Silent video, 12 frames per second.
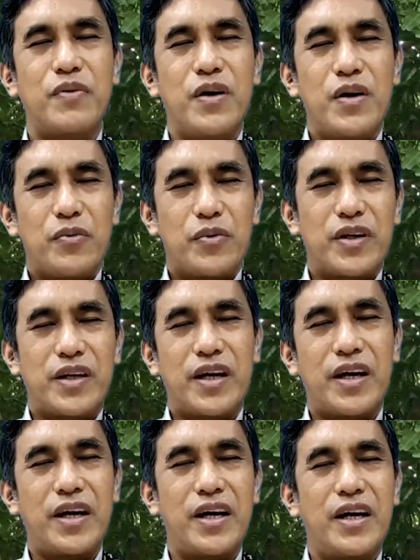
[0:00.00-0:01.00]
We
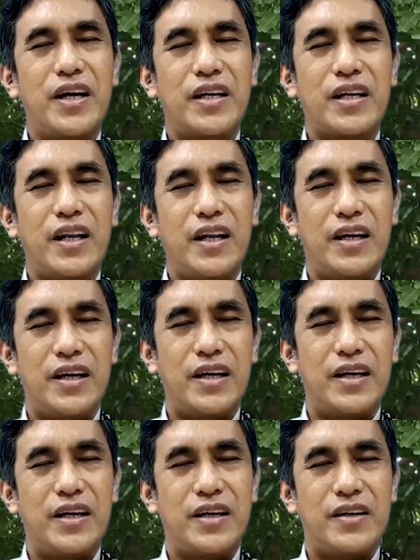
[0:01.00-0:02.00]
can't
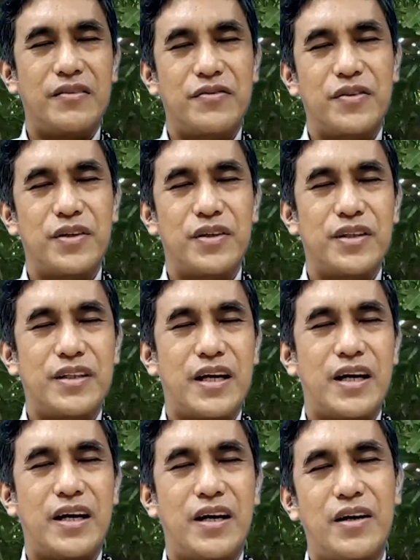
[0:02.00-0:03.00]
live
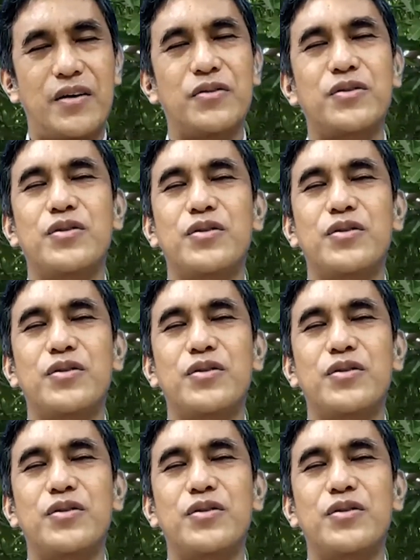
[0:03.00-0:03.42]
without